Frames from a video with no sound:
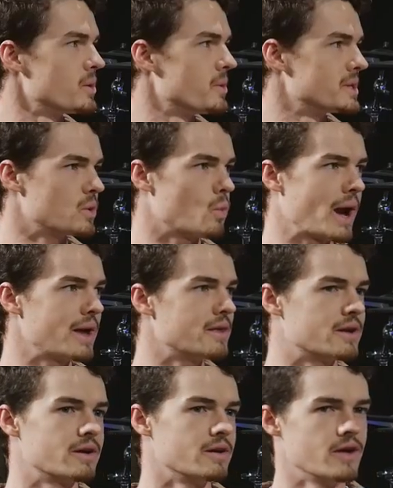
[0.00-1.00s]
a way
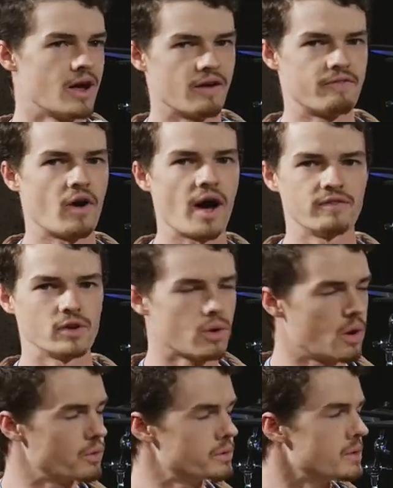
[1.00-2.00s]
that a
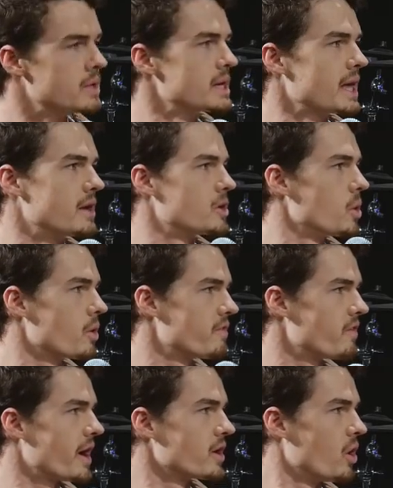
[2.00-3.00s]
five-year-old can
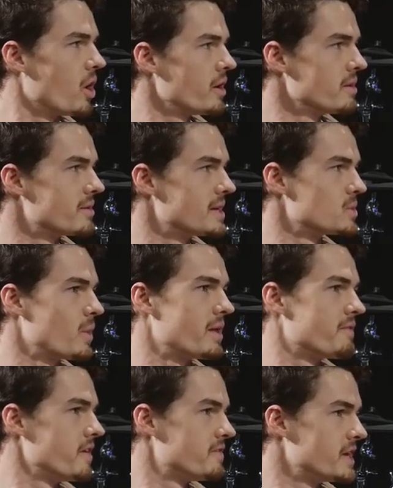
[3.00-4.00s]
glorify God. There's a
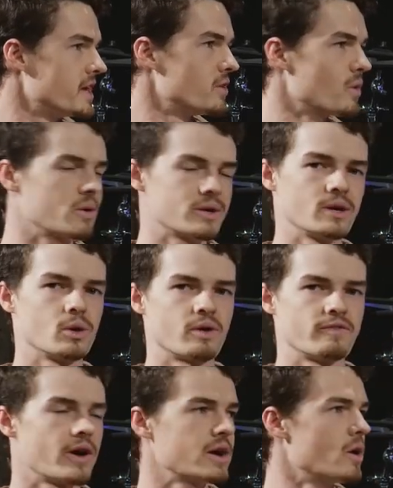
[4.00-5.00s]
way a 15-year-old can
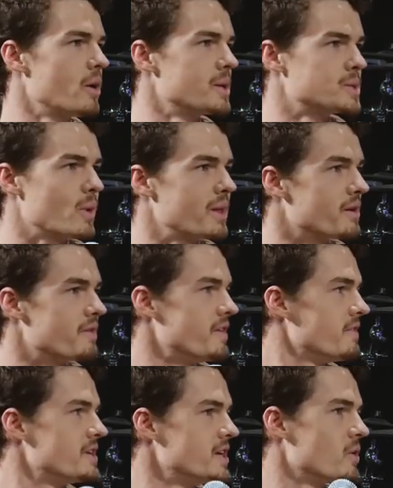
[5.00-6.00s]
glorify God. There's a way that a
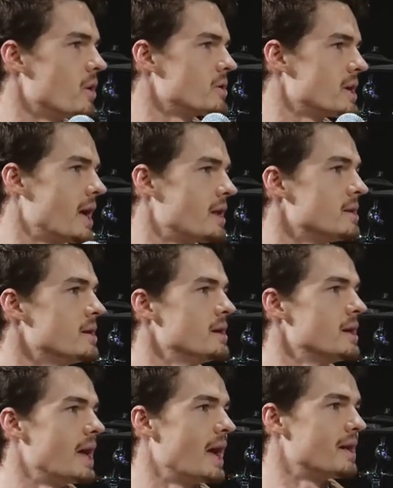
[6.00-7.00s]
50-year-old can,
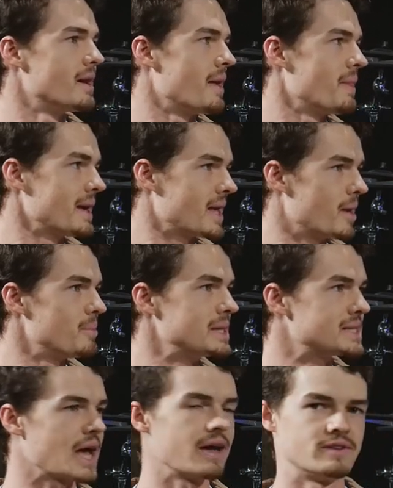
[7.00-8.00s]
and they can
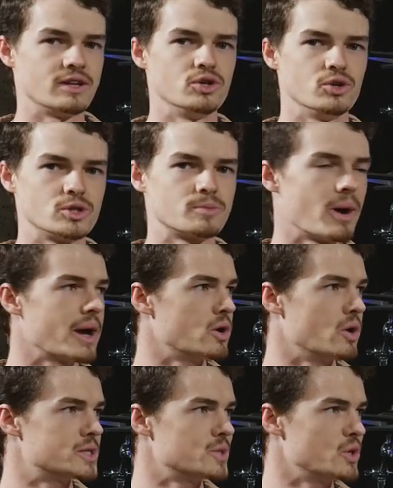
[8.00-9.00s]
be saved and used by
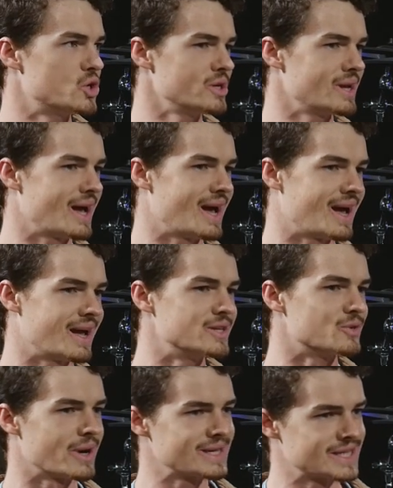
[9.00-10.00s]
God. So we shouldn't
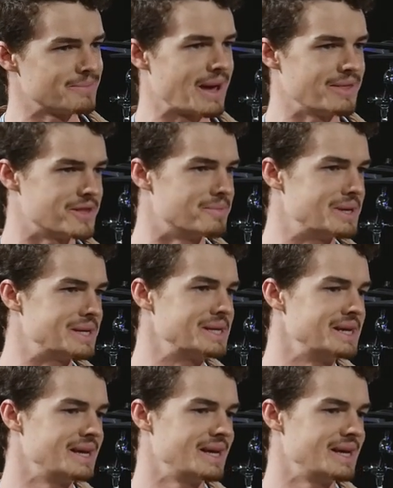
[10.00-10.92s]
underestimate them and